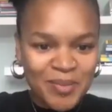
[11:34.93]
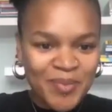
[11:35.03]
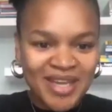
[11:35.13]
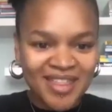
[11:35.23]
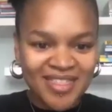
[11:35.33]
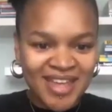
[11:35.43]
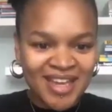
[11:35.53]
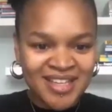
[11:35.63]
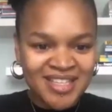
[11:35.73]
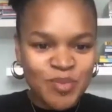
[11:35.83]
bigger
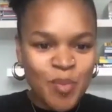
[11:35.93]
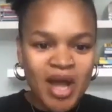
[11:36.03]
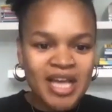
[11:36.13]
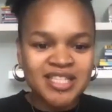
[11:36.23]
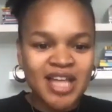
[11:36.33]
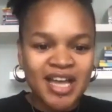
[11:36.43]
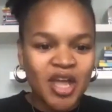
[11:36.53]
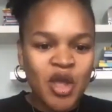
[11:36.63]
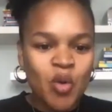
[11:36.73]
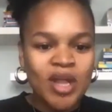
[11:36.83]
things but it's like
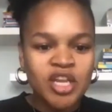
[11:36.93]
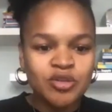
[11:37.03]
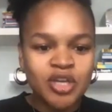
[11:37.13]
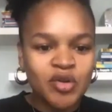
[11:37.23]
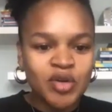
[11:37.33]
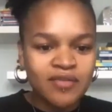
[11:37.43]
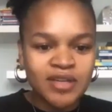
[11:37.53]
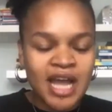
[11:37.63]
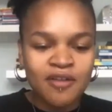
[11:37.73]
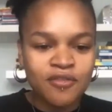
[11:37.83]
when you don't even
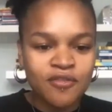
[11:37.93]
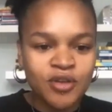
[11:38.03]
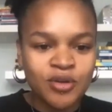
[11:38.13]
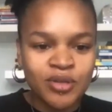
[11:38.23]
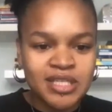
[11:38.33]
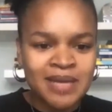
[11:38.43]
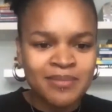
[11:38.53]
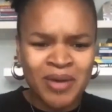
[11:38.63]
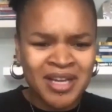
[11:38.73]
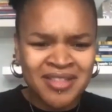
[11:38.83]
have food on the table
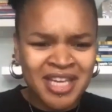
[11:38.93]
why are you thinking